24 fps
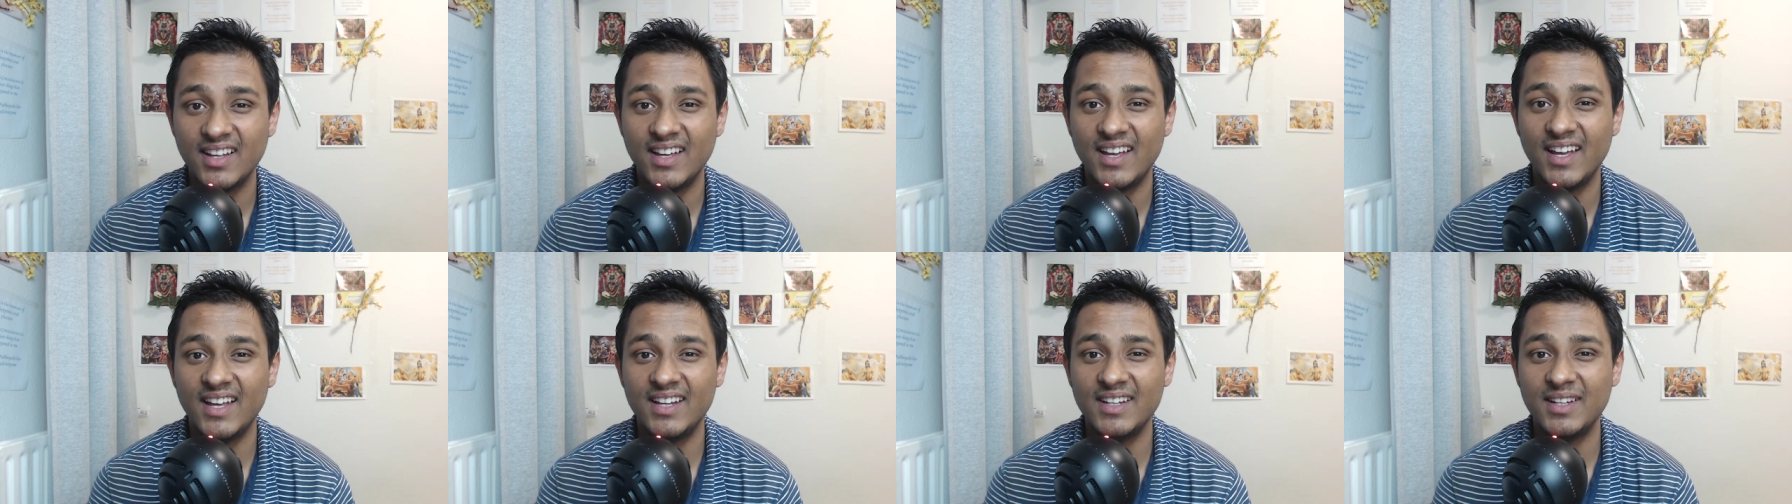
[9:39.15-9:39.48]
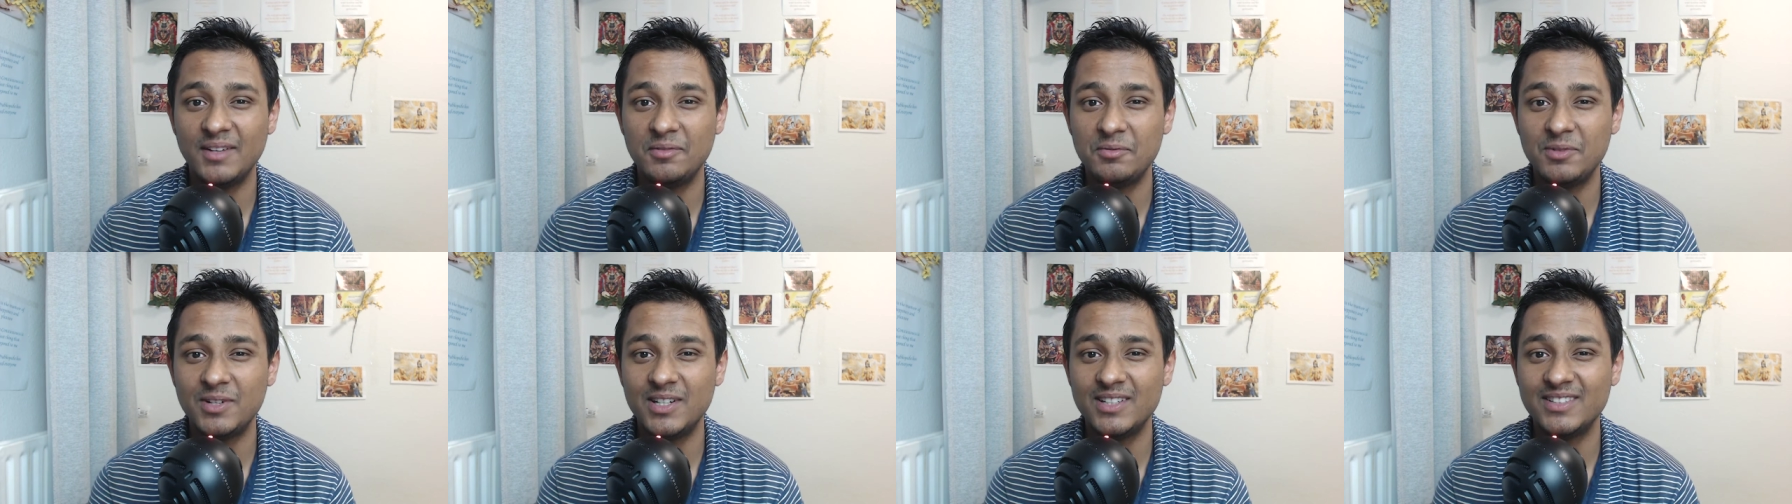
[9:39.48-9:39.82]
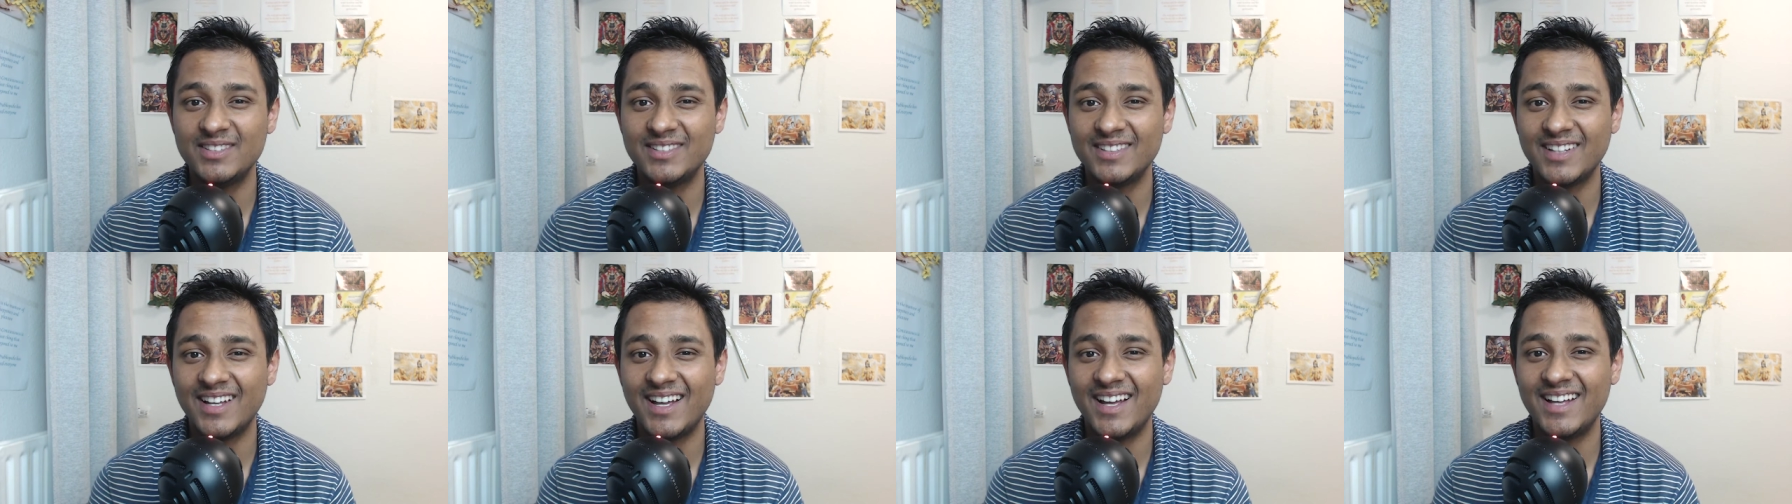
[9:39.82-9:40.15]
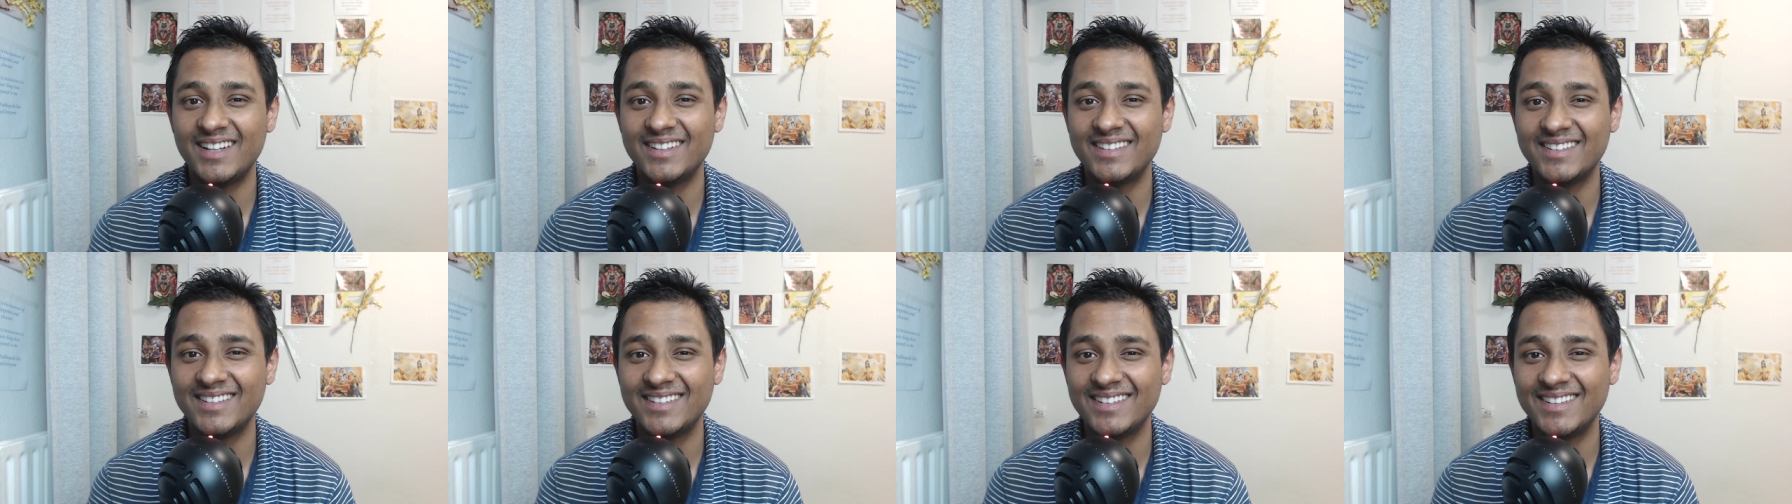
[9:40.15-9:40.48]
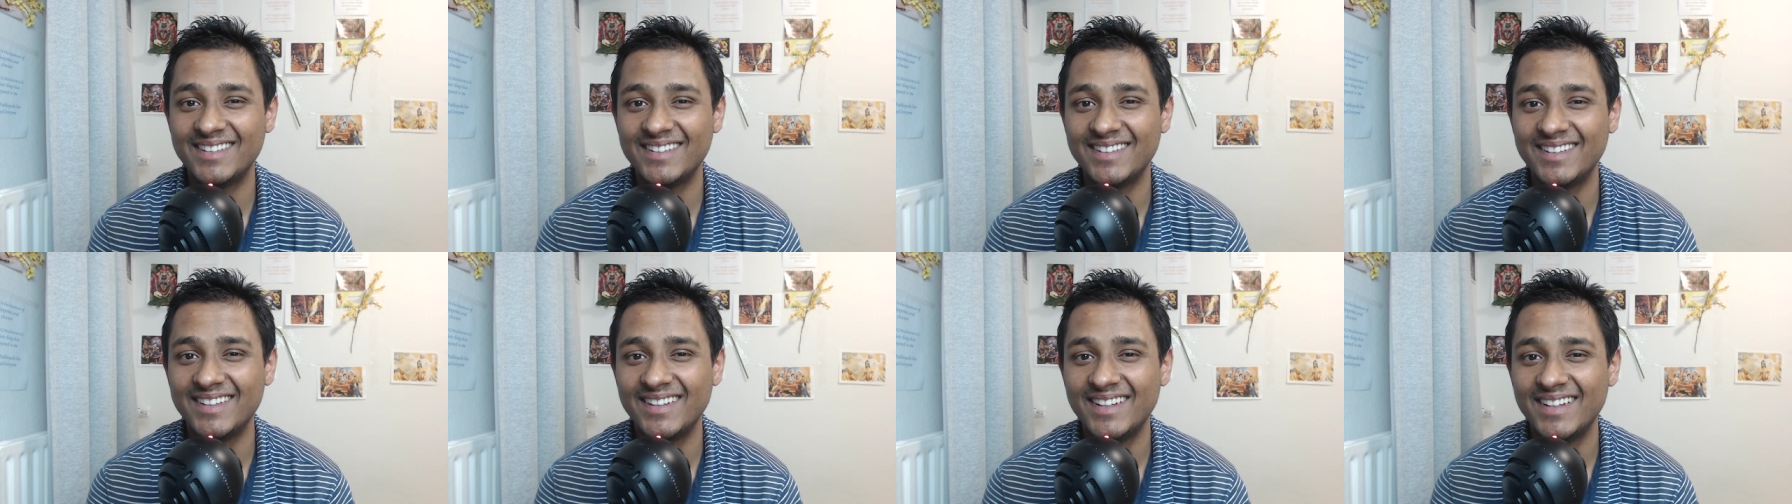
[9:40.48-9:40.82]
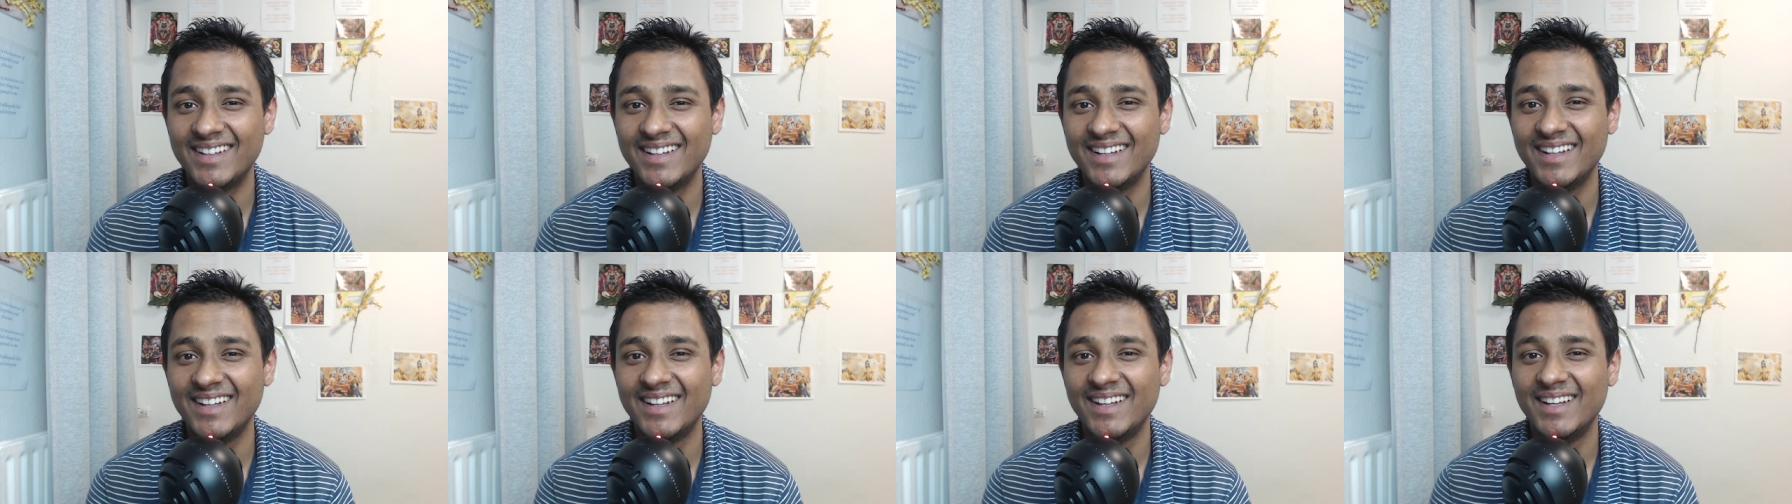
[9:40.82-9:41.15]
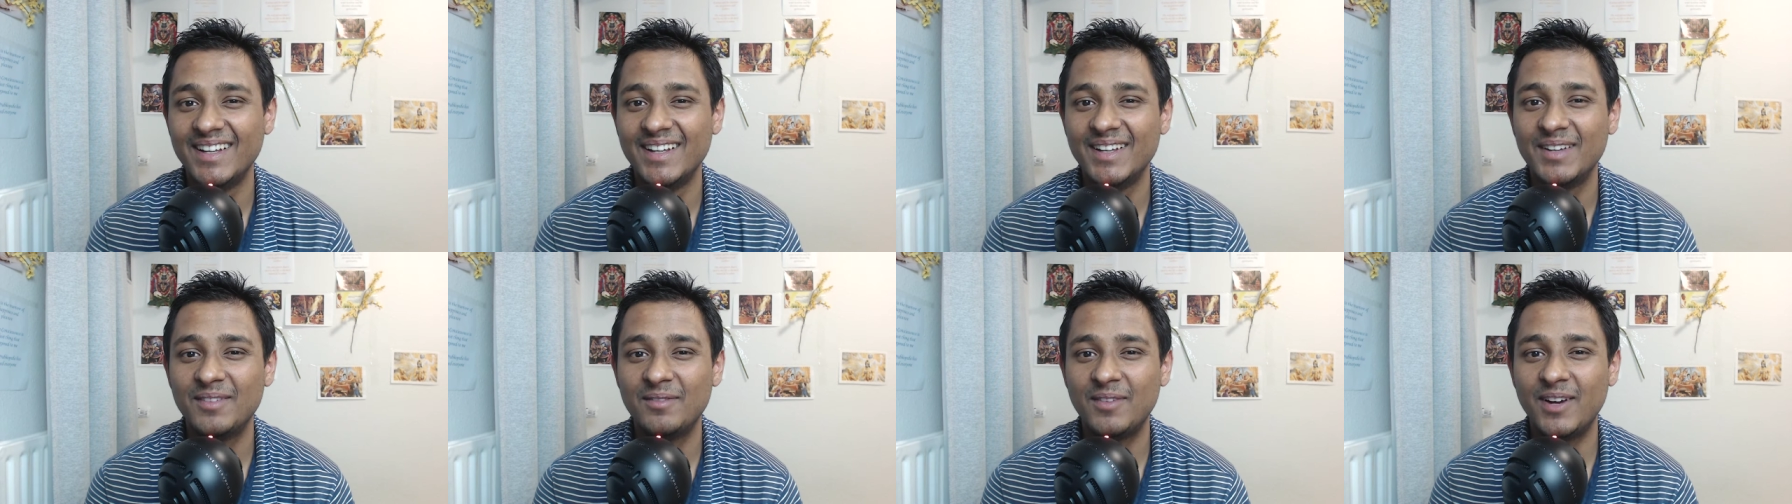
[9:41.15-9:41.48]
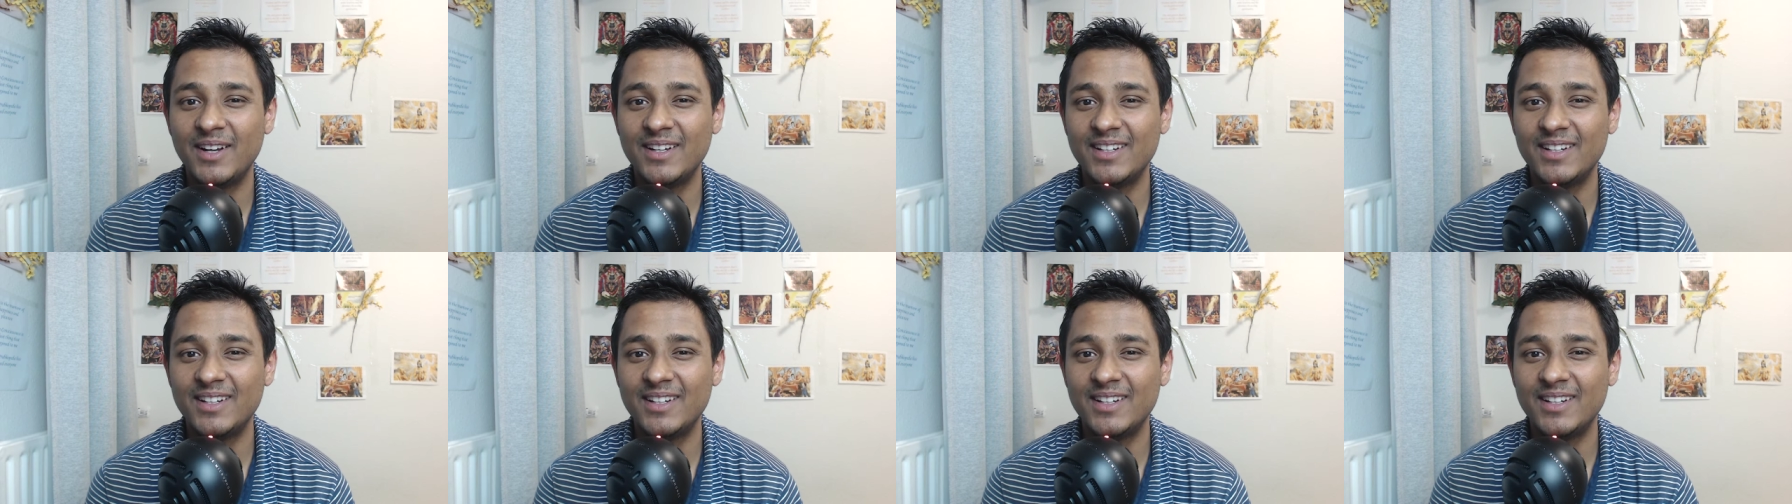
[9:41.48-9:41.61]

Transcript: And Yamaraj asked, My